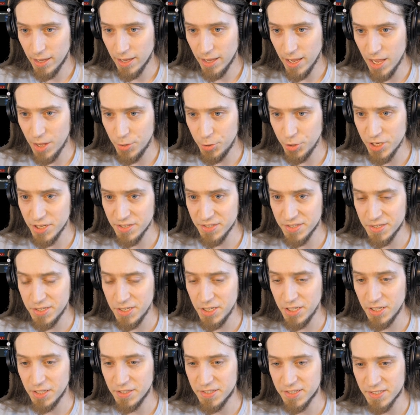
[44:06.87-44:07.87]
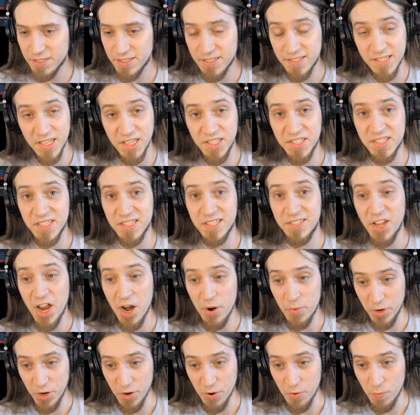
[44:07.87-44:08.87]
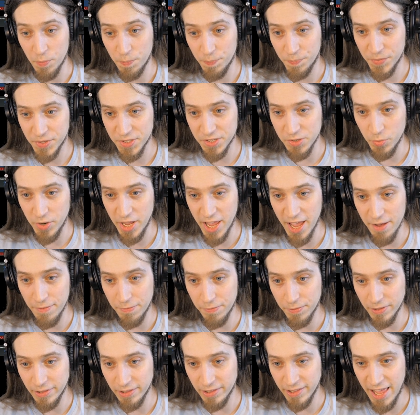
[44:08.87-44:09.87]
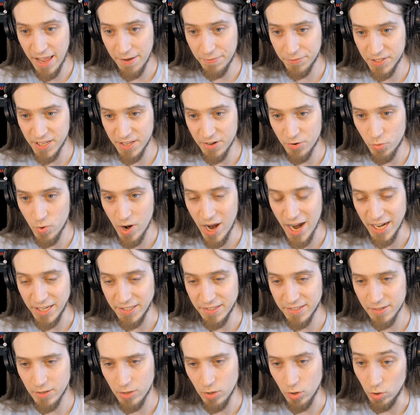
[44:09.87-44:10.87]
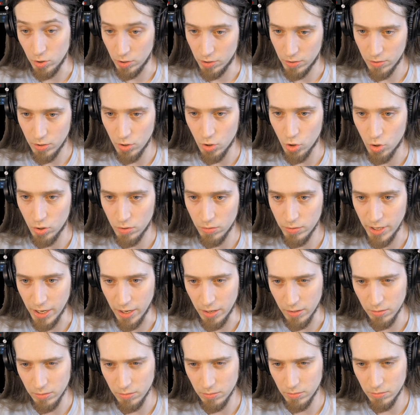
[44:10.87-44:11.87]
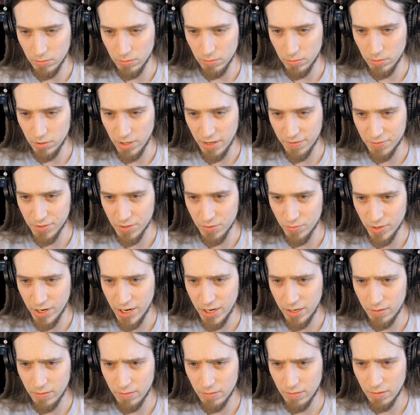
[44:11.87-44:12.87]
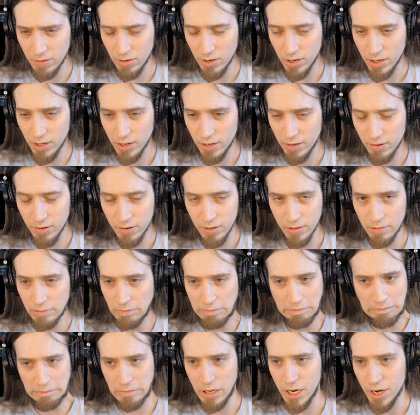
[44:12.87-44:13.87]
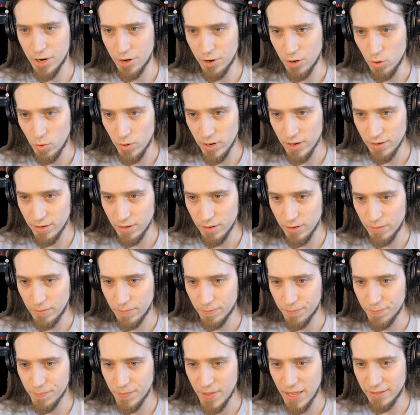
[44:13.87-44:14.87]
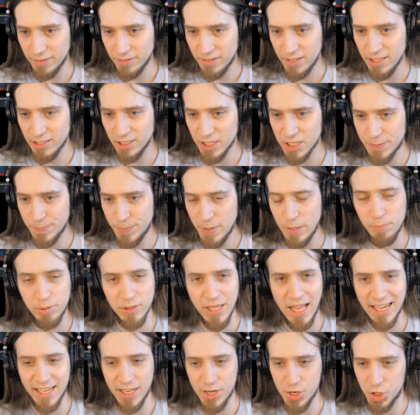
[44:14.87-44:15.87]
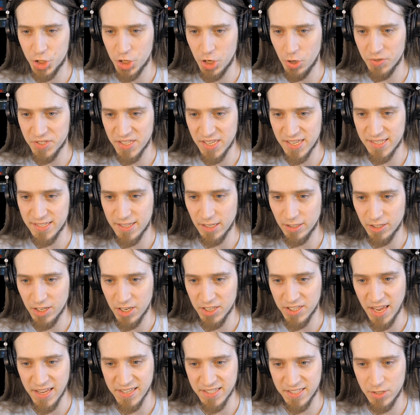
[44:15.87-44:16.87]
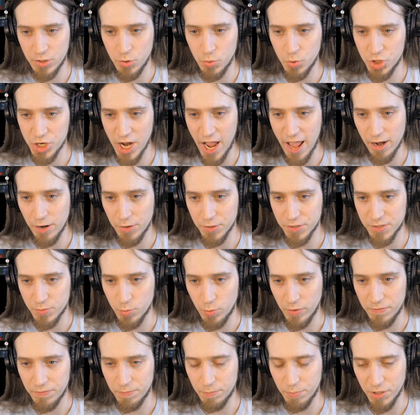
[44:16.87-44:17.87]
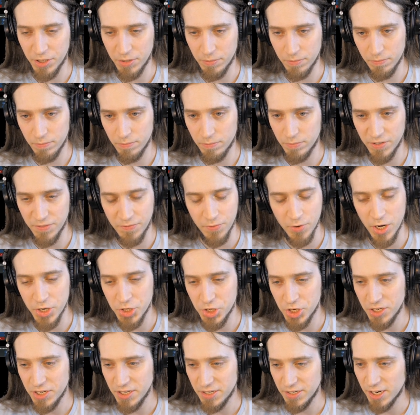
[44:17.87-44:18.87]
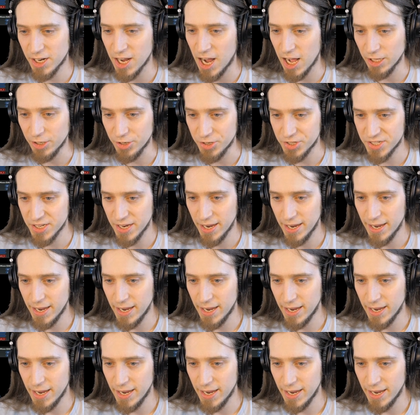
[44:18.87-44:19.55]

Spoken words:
And you can see it's stereo. So we have left and right, left and right? I don't know. The LSP plugin shows us that it has two channels with differentiating the colors.